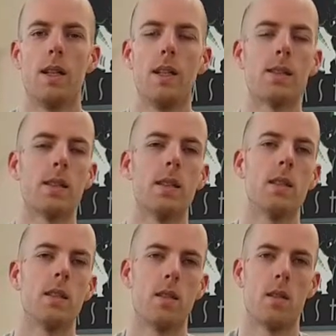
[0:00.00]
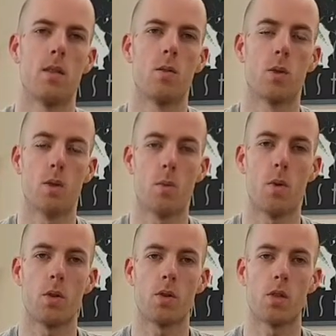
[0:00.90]
listening to their
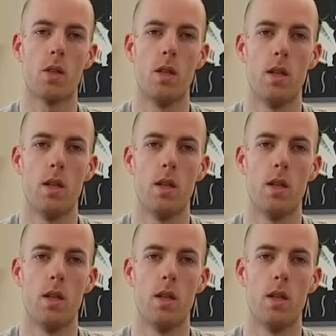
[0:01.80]
response,